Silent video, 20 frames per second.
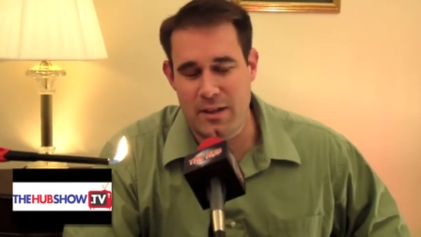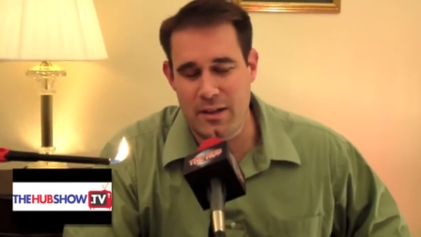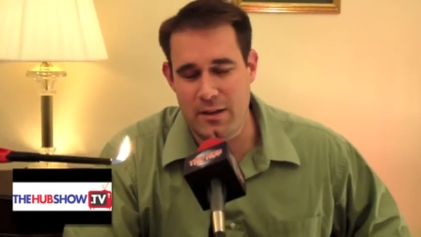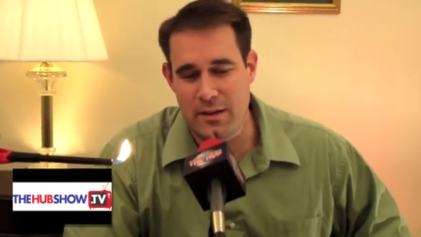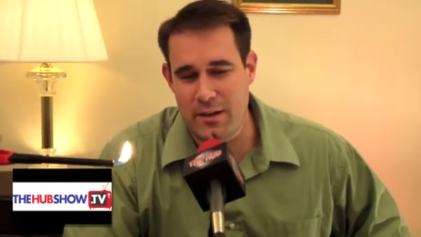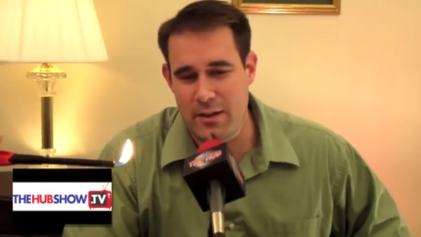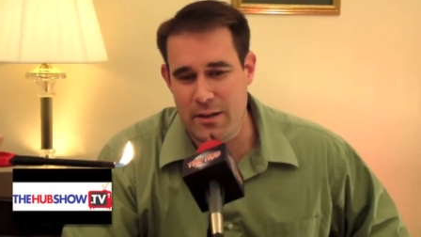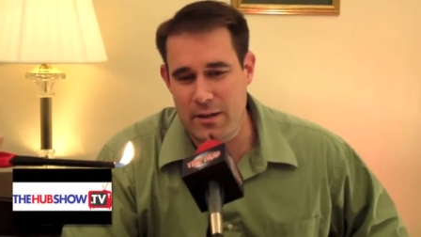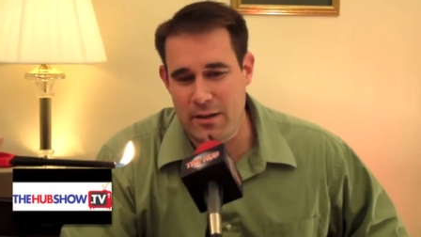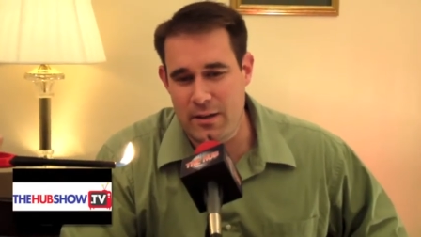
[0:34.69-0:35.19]

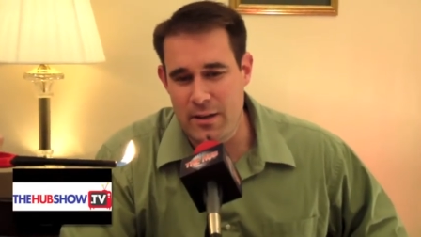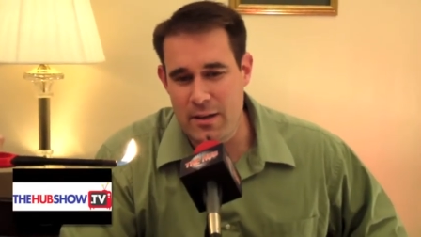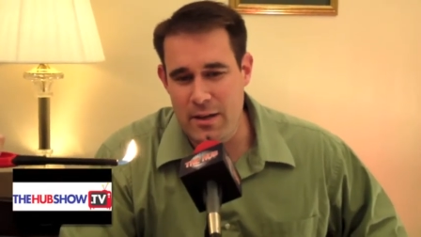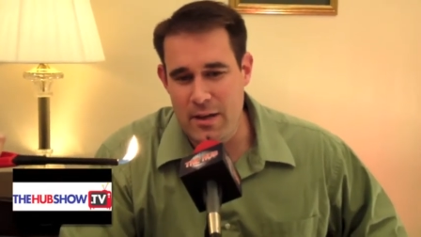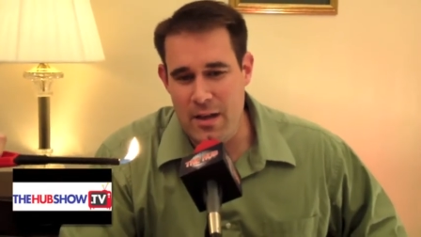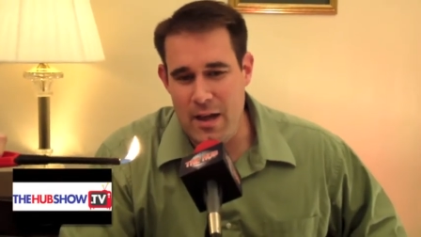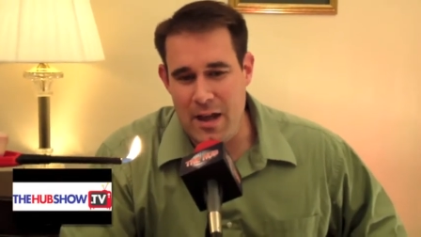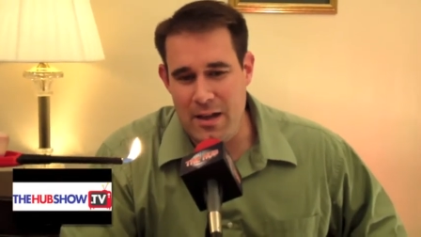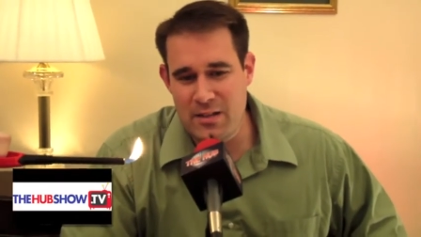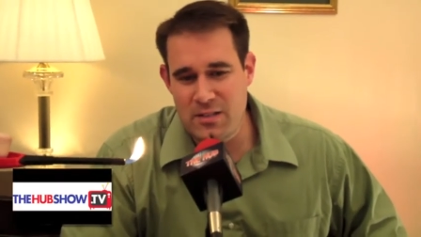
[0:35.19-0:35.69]
And, and
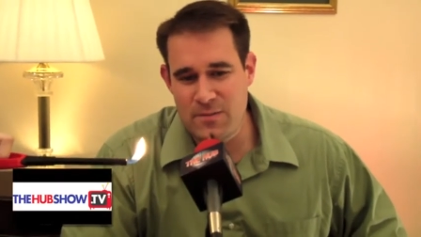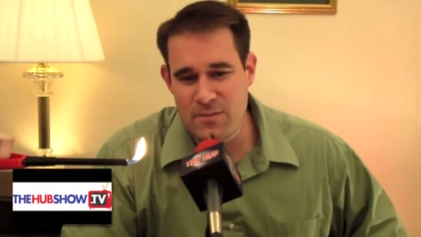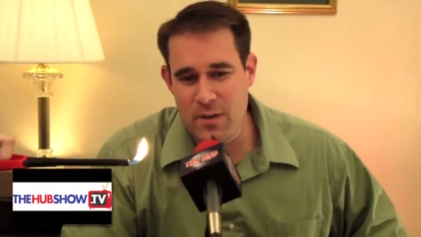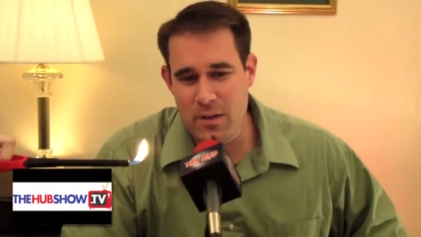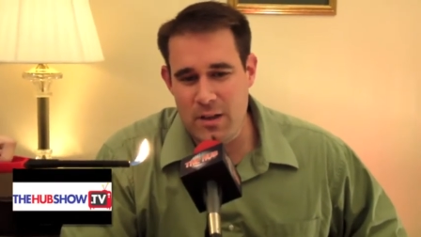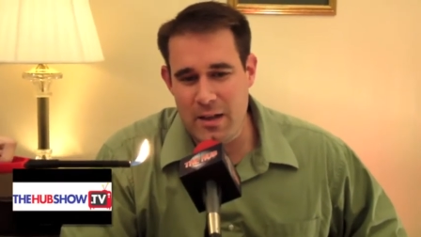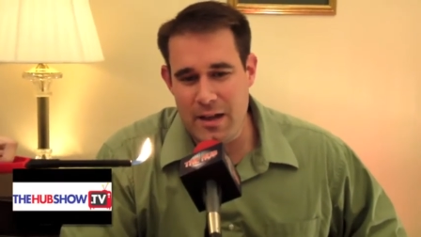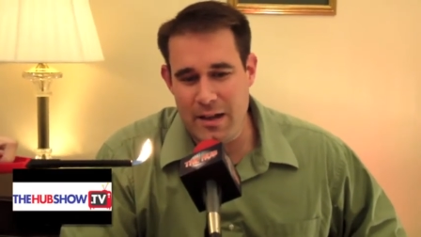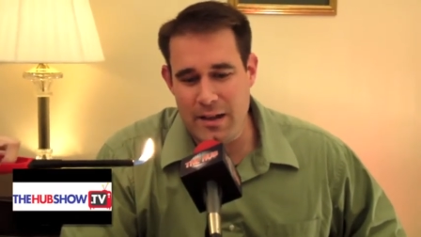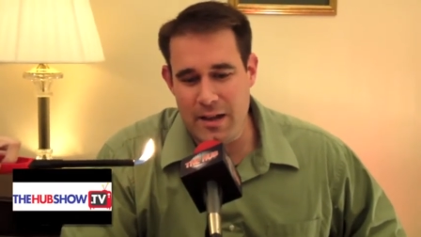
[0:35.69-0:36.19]
I just
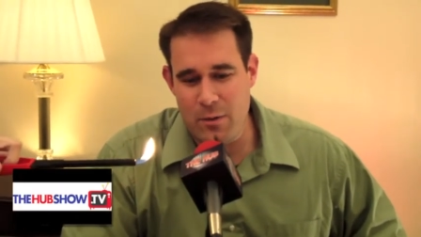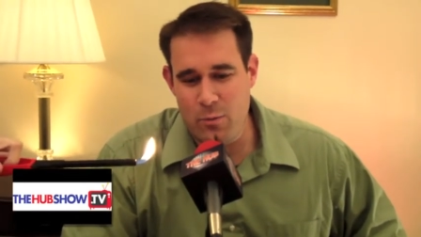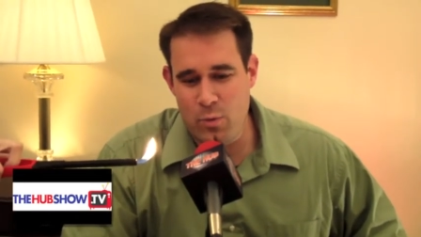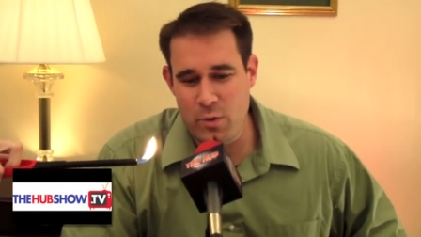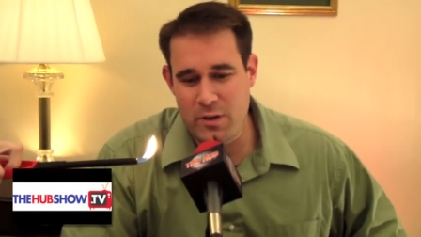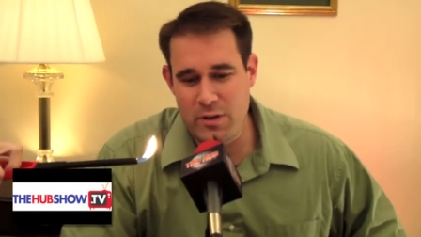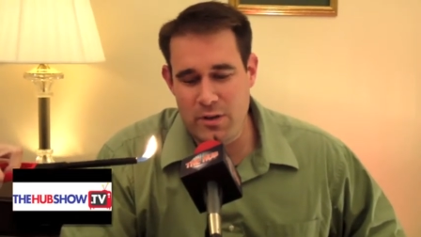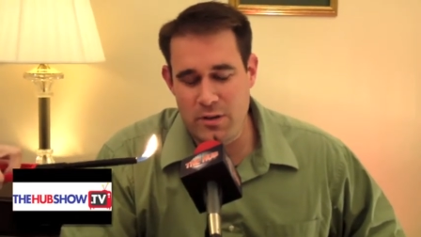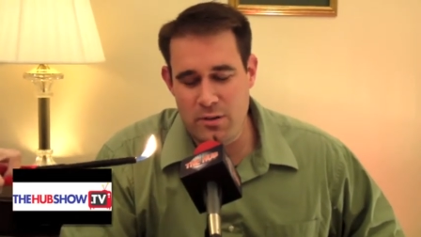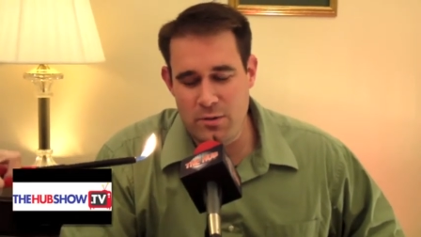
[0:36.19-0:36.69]
felt like I
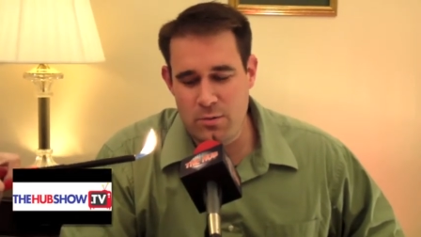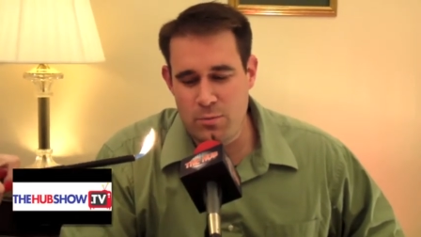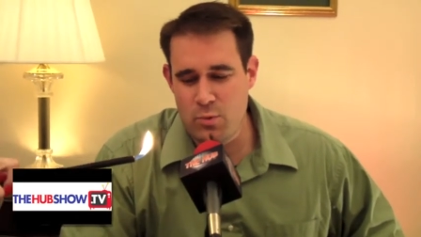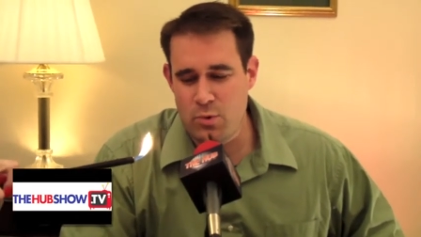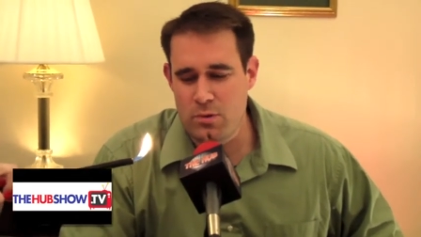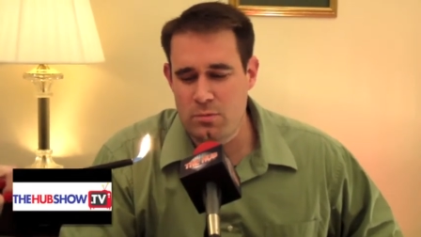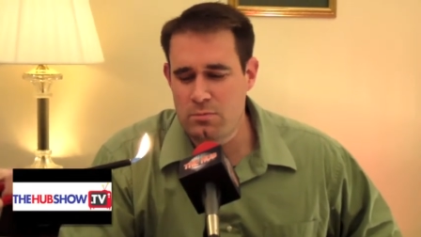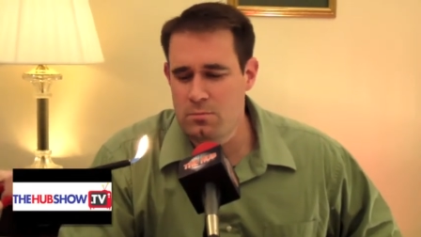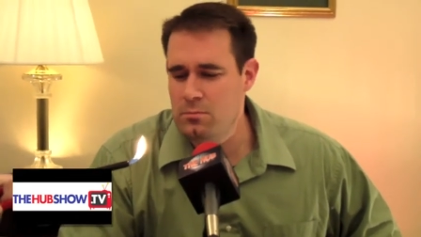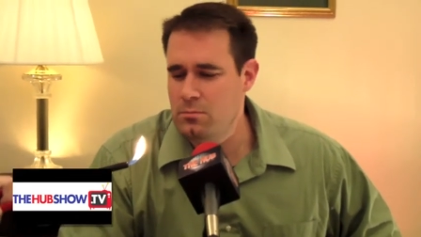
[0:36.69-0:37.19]
wanted to do
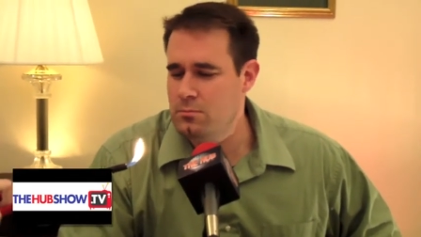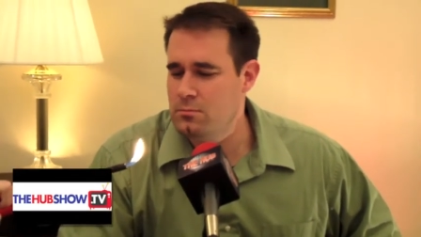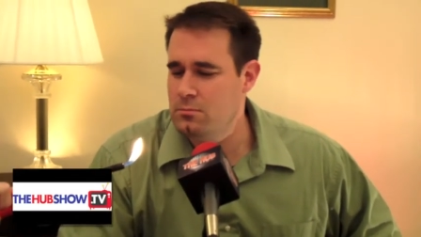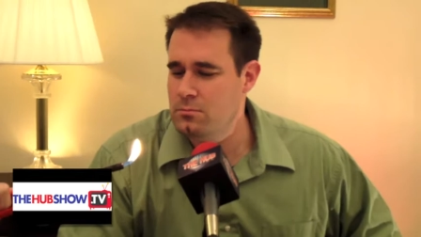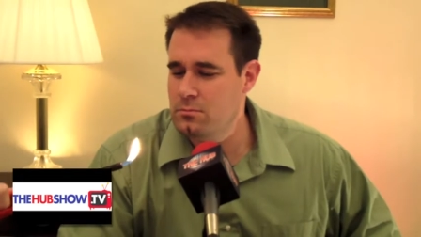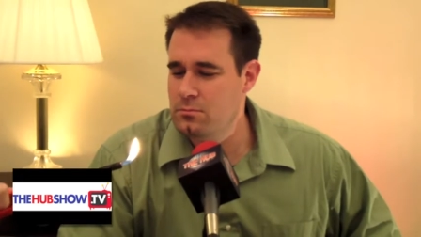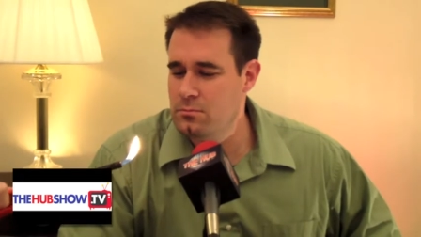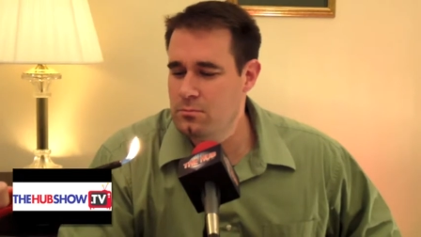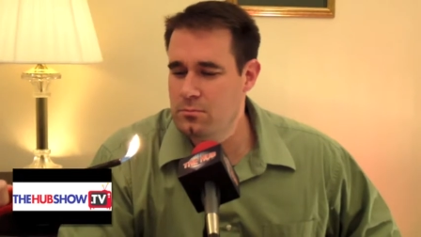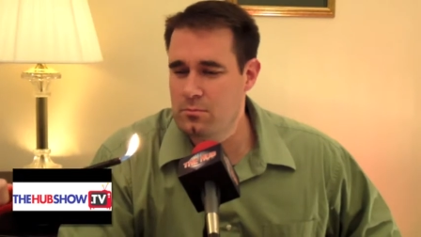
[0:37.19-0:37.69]
more
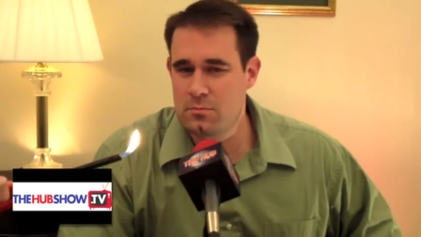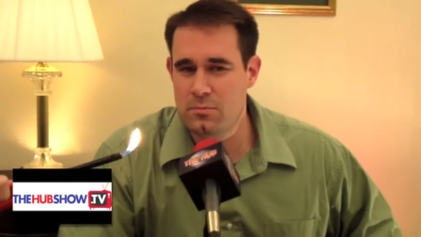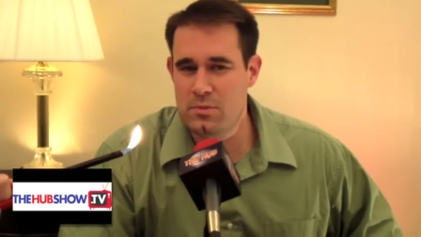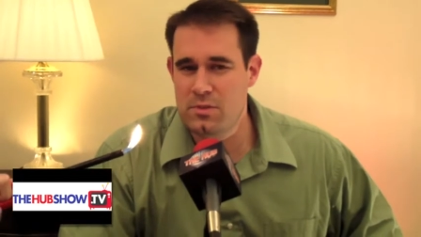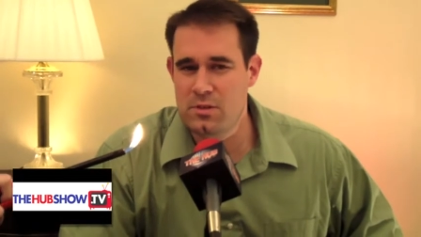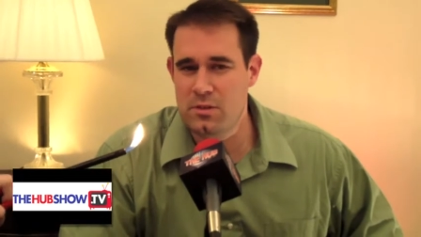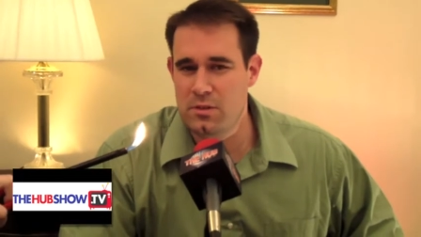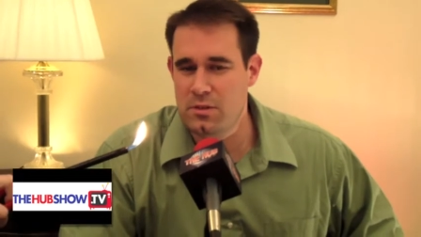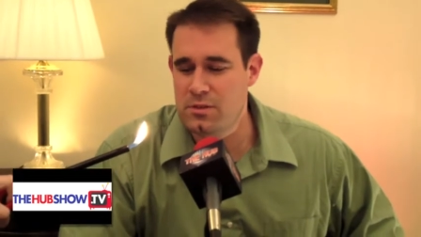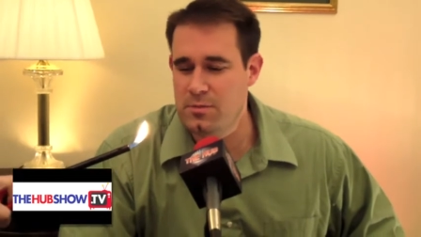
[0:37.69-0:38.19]

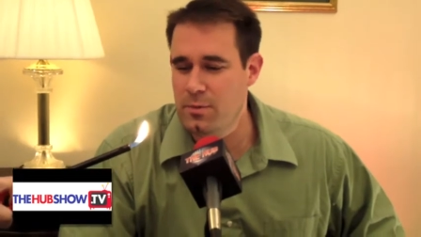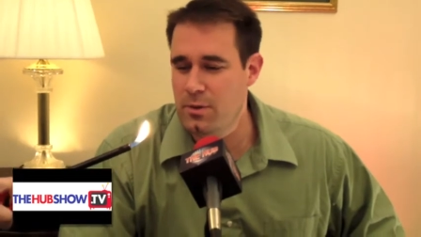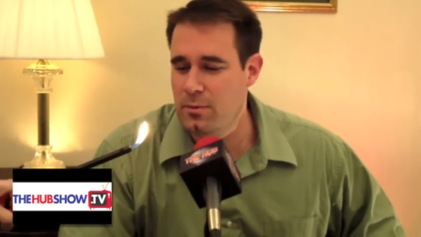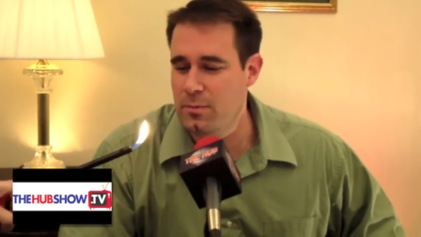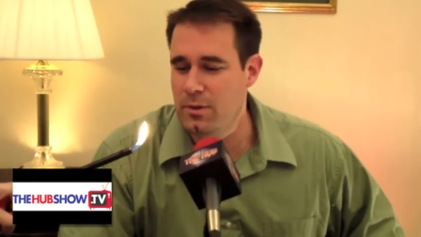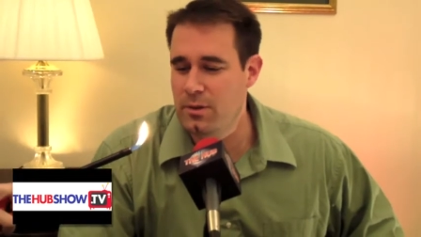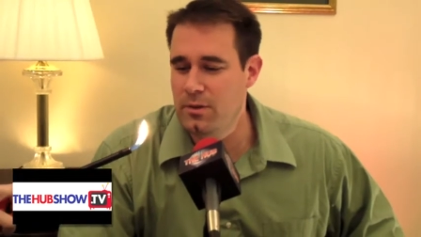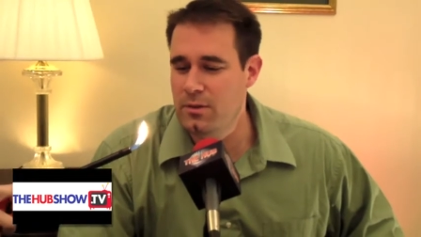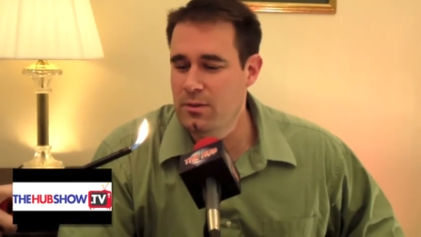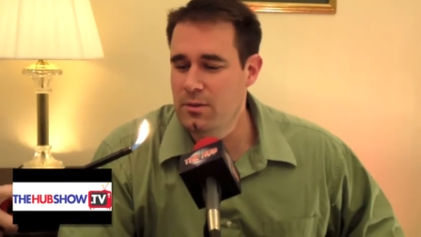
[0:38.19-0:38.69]
hmm, serious
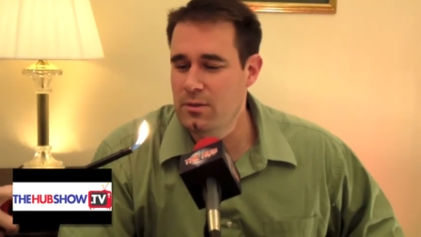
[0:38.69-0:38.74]
moment.